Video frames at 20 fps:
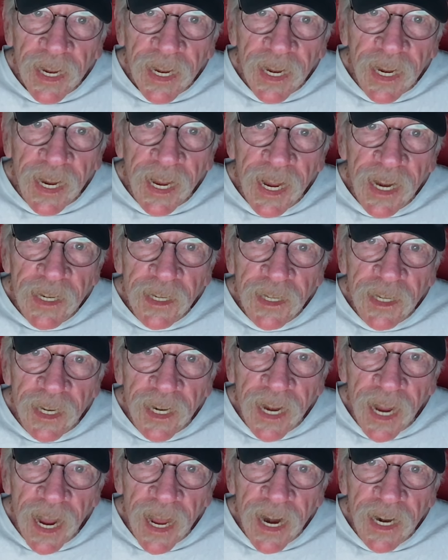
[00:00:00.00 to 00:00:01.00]
against a
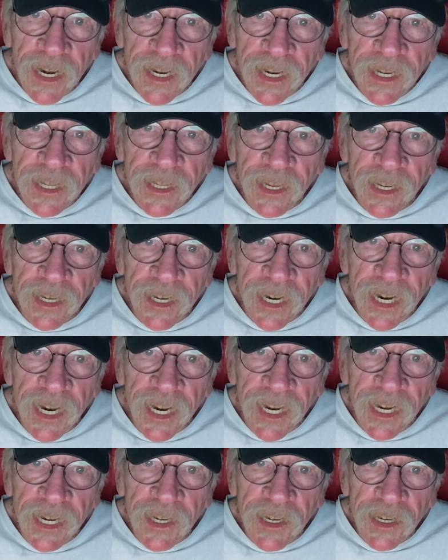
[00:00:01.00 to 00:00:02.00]
candidate the
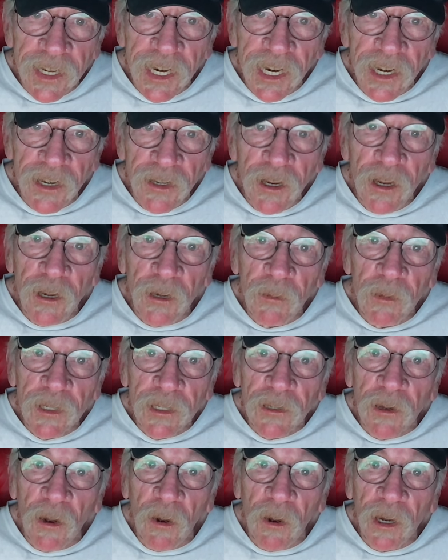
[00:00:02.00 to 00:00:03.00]
DNC knew
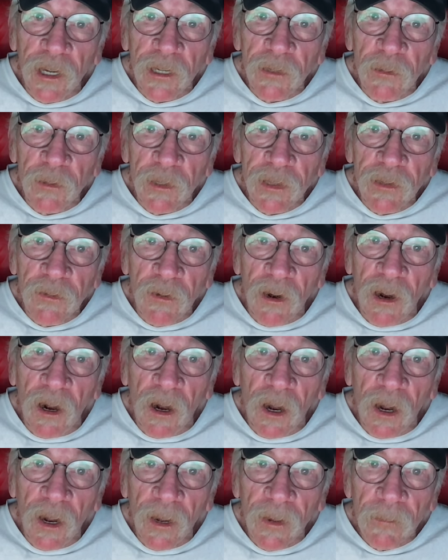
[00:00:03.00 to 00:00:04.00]
was going to
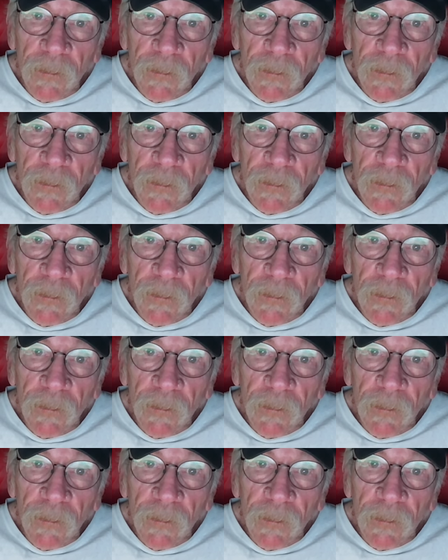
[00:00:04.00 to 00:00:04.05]
withdraw.